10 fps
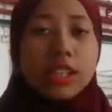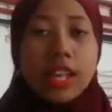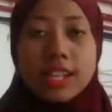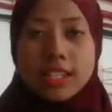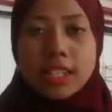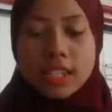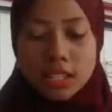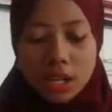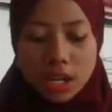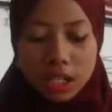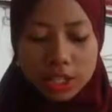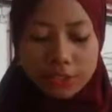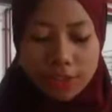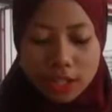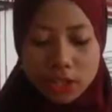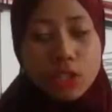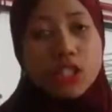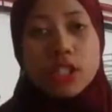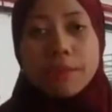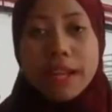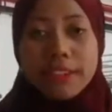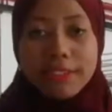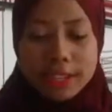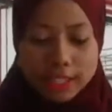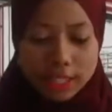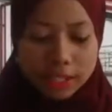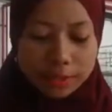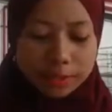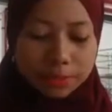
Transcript: Next is effect social benefits.